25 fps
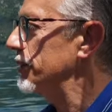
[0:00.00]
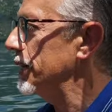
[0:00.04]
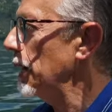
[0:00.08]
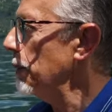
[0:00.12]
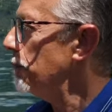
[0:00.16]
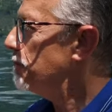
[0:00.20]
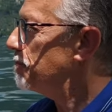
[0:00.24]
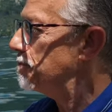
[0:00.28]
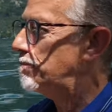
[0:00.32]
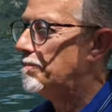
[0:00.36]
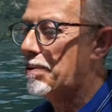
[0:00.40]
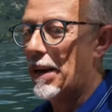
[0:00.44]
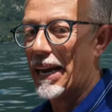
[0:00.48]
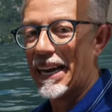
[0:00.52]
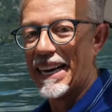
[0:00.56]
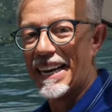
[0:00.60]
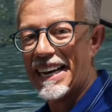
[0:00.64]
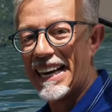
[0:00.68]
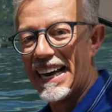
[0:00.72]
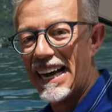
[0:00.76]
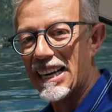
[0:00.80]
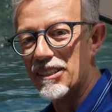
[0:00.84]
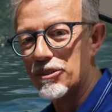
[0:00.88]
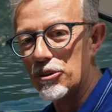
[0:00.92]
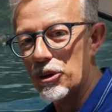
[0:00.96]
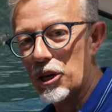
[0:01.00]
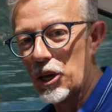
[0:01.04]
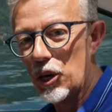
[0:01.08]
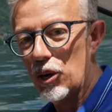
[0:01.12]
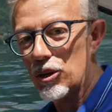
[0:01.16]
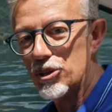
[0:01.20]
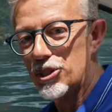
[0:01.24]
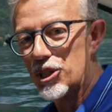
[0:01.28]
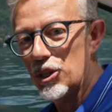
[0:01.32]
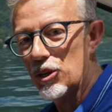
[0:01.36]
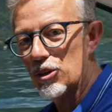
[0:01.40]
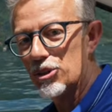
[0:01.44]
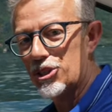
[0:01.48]
waters. Too bad there
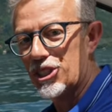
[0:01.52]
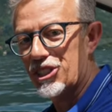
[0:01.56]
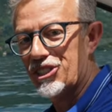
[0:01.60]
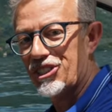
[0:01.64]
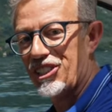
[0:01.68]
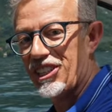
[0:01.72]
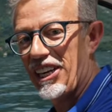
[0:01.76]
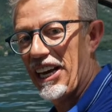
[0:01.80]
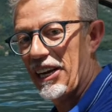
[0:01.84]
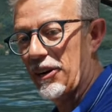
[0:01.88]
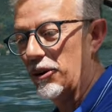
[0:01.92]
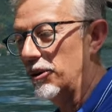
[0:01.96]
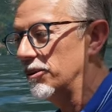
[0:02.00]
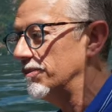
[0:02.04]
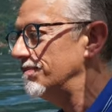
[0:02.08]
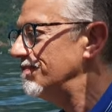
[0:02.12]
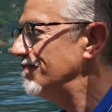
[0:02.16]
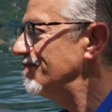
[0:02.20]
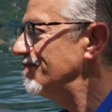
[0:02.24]
aren't any waves today.